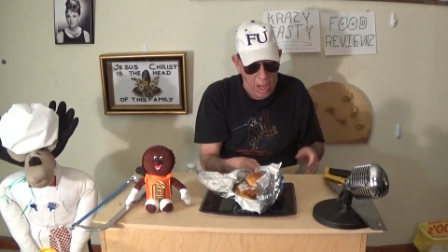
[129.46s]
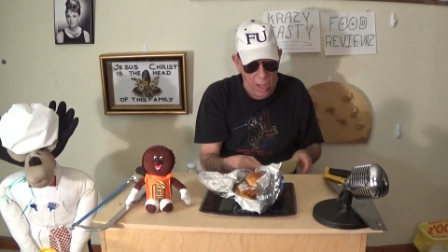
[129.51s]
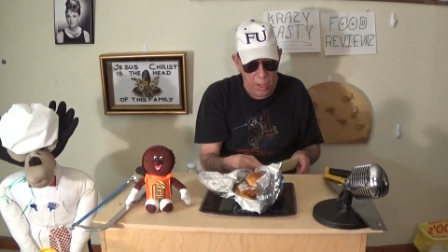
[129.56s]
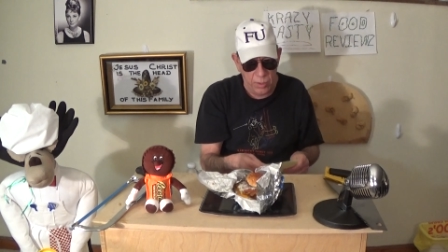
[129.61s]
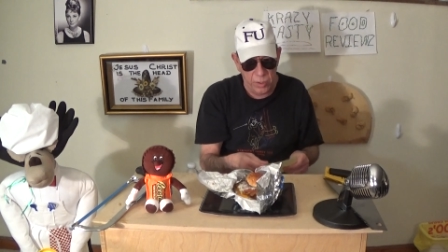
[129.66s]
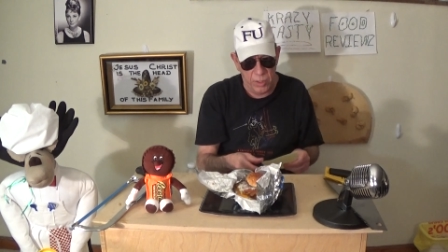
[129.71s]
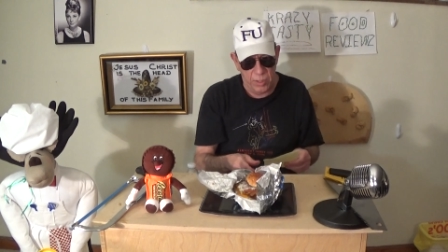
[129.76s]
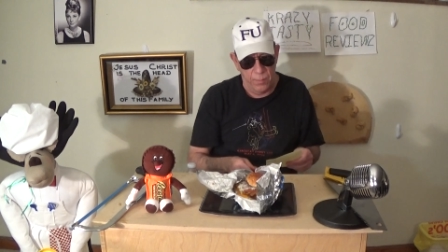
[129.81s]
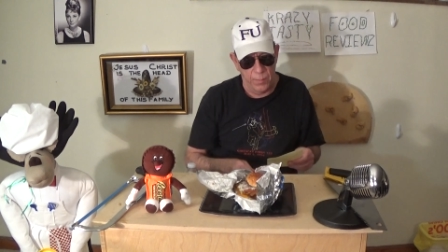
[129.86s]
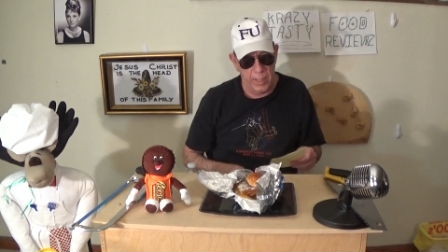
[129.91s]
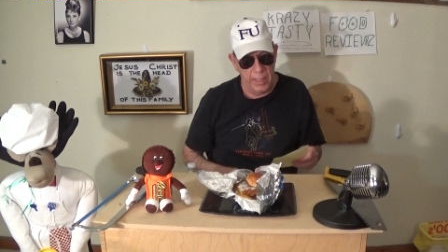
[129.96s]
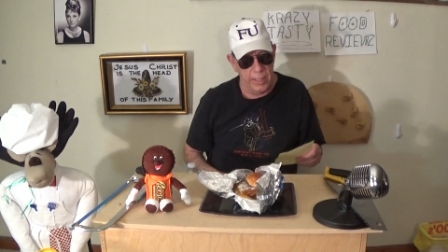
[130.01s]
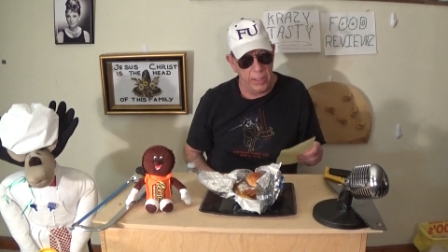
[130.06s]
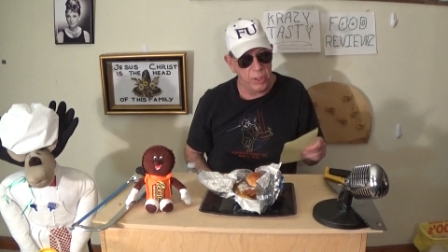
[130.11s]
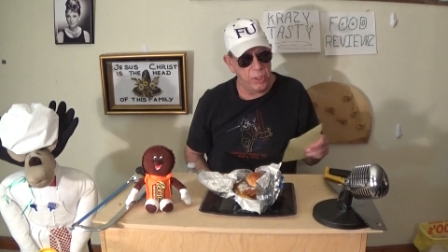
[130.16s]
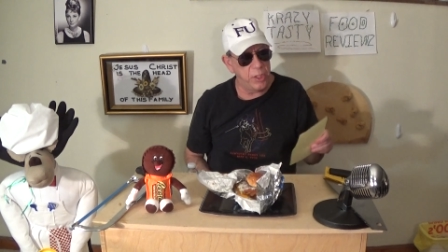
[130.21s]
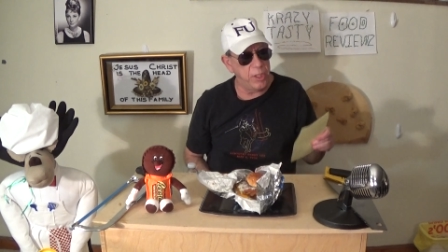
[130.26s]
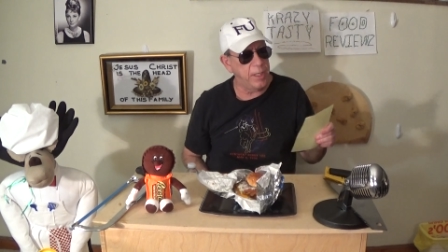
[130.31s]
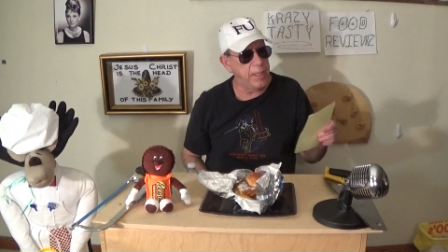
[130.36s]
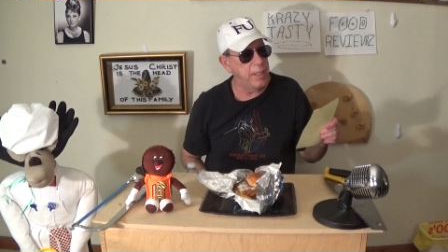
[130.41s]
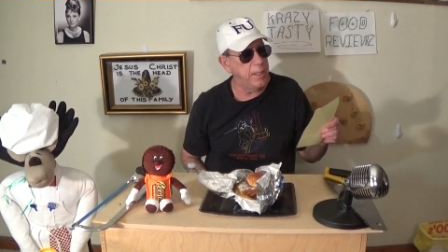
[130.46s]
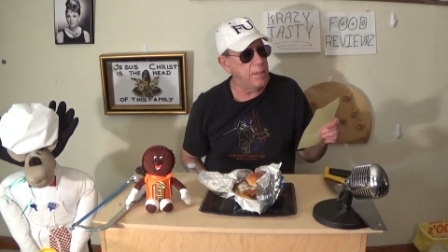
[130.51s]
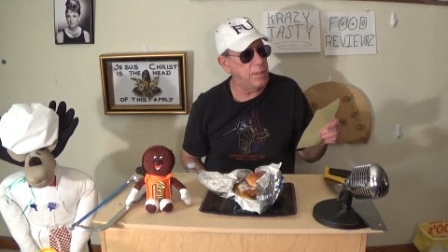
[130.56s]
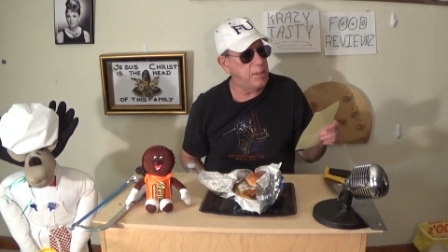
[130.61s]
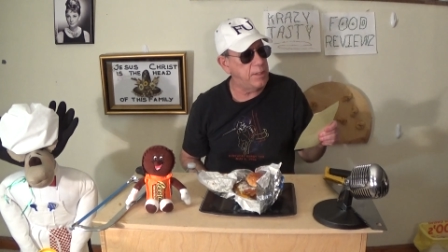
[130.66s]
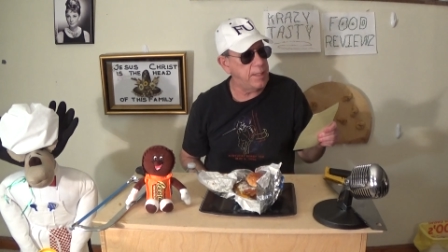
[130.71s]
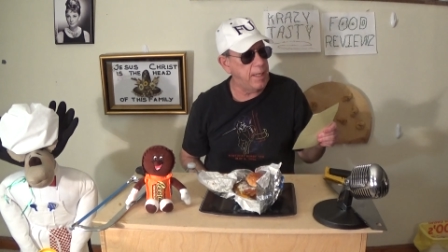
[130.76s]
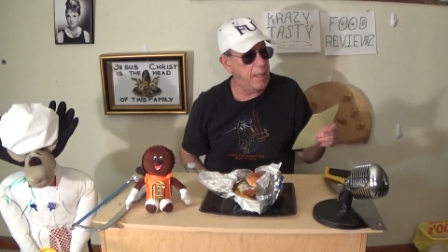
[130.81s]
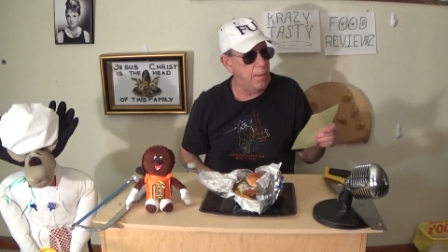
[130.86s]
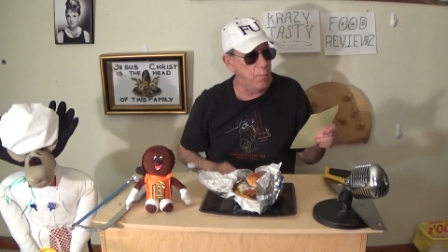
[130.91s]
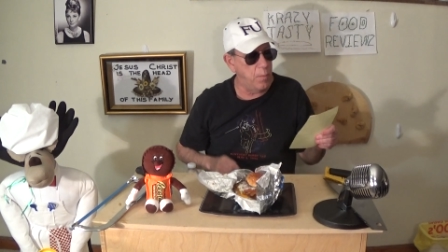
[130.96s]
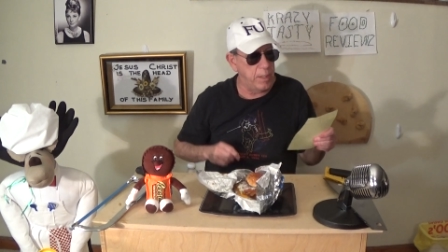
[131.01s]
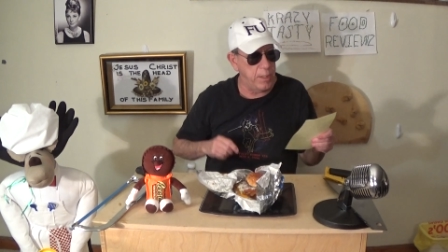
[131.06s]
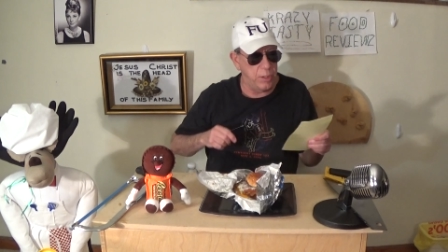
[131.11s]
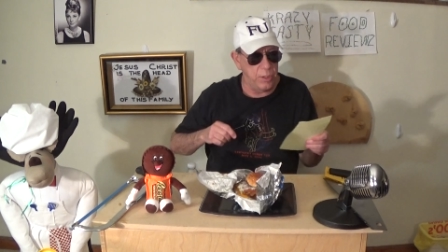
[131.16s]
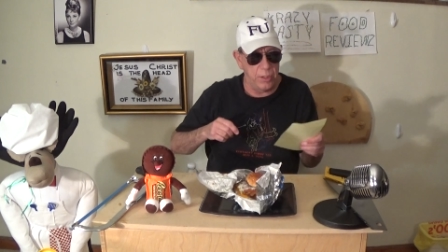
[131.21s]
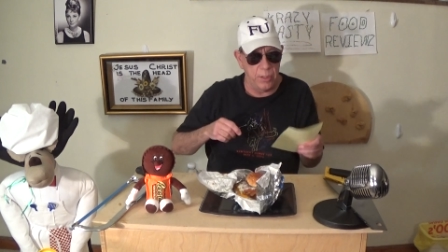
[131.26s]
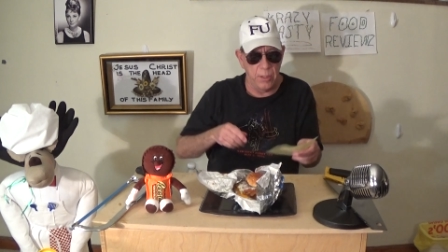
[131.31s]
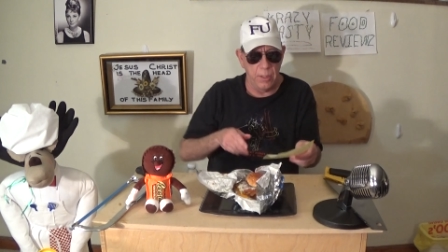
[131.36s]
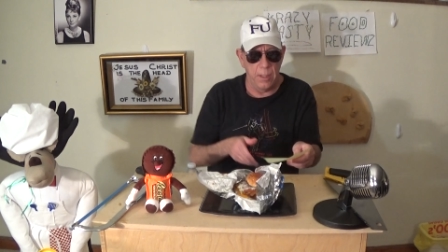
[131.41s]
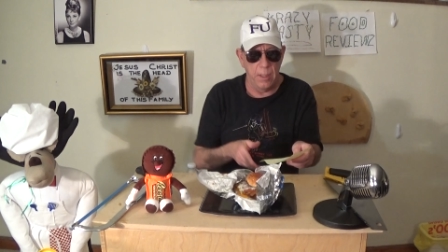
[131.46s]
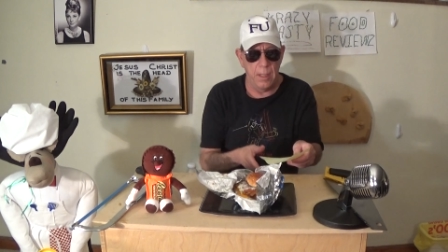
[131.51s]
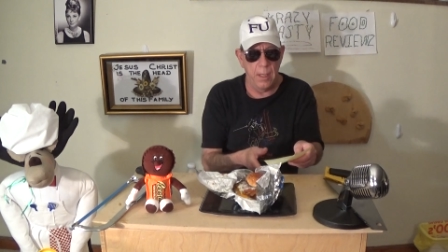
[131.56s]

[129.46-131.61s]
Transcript: Ultimate Chicken Sandwich.